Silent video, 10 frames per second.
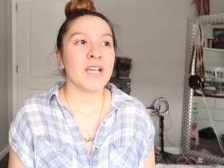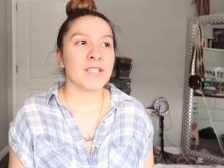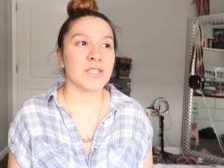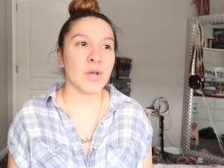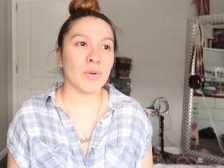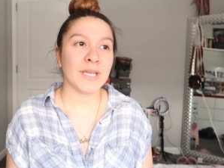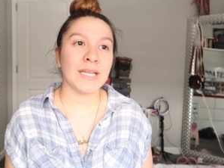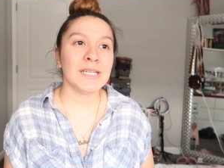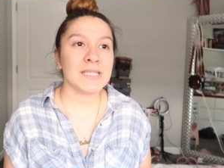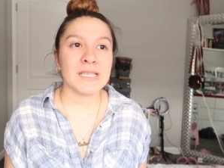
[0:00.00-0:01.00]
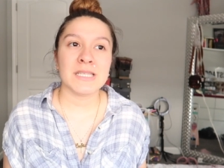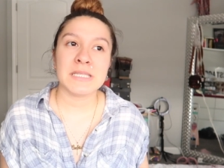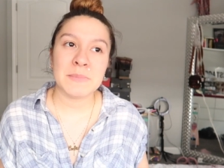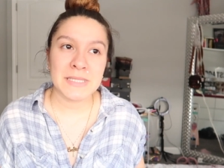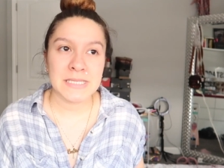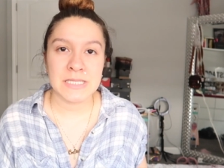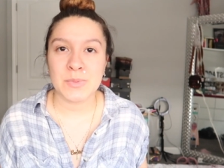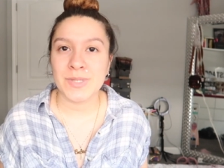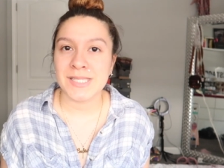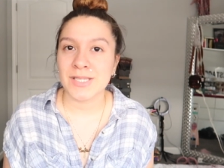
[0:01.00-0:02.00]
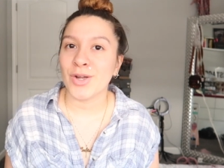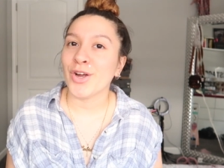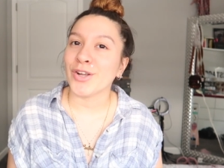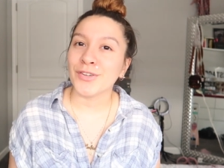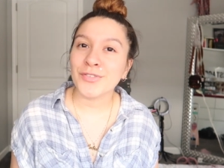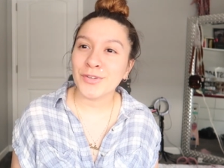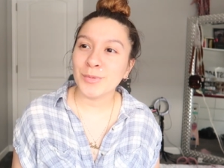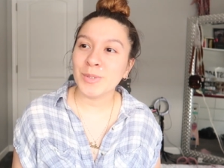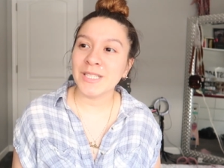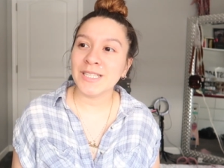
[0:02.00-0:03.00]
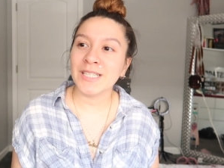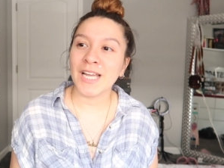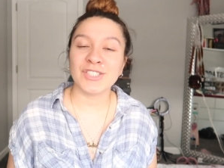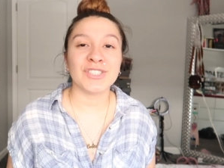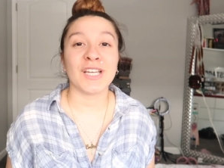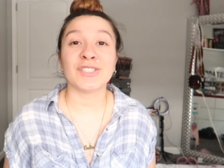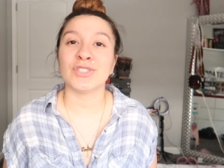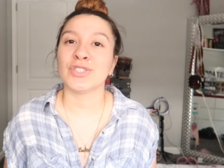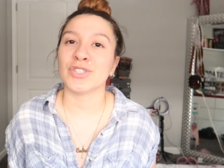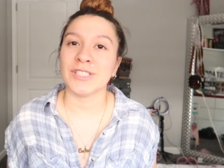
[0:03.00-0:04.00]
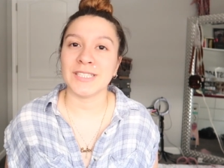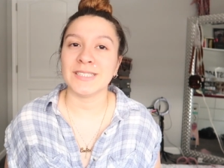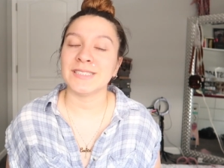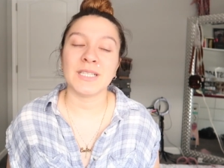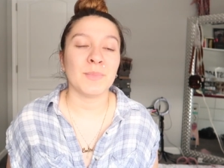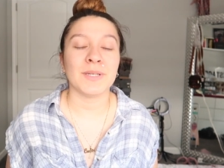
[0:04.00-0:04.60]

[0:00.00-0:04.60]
So getting into this business wasn't hard for me. I just had to learn it step